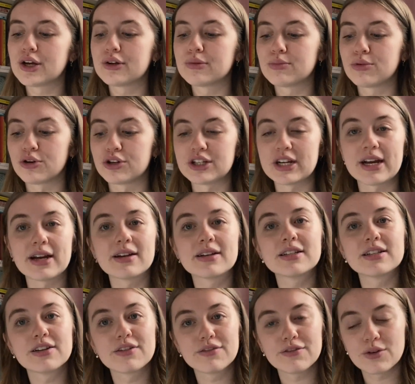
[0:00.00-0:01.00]

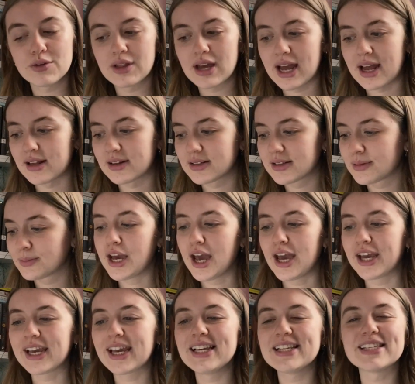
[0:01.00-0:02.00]
project for that.
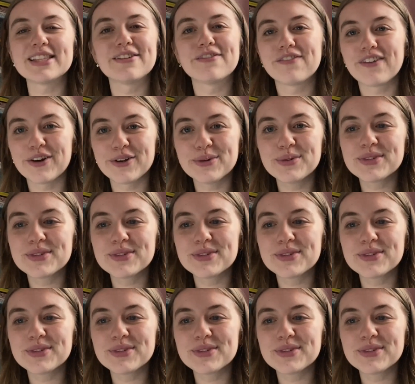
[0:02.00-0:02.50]
Okay, so the final